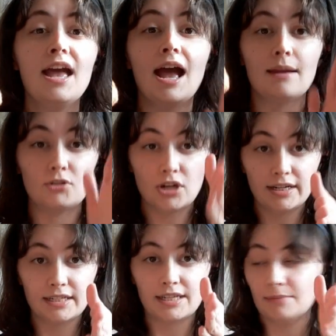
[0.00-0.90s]
I'm
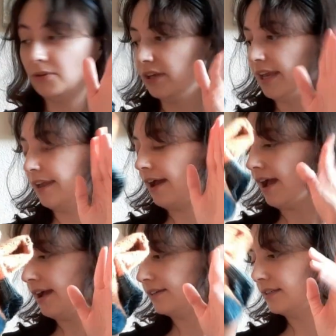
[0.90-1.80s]
trying to keep looking
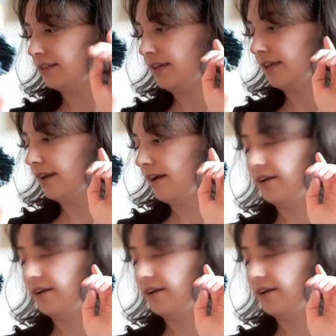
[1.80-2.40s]
at the